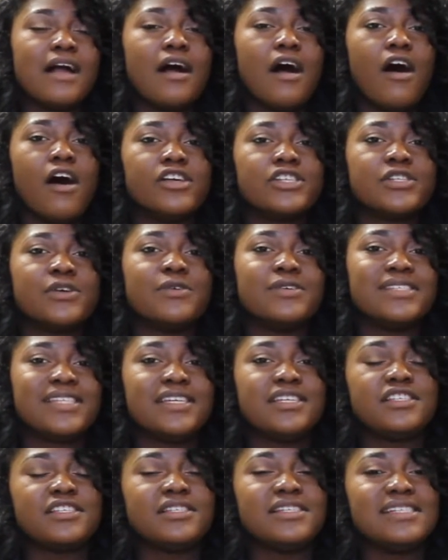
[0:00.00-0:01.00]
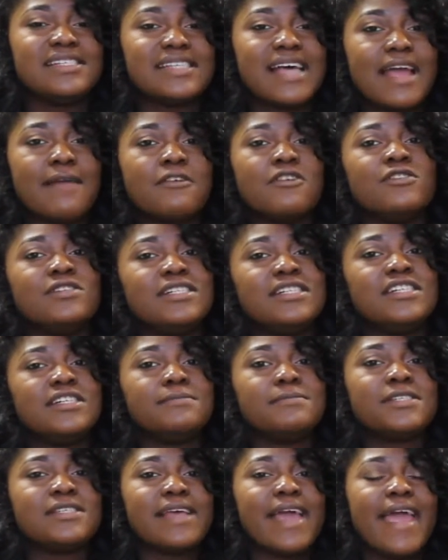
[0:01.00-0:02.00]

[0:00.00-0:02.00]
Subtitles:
also teach discipleships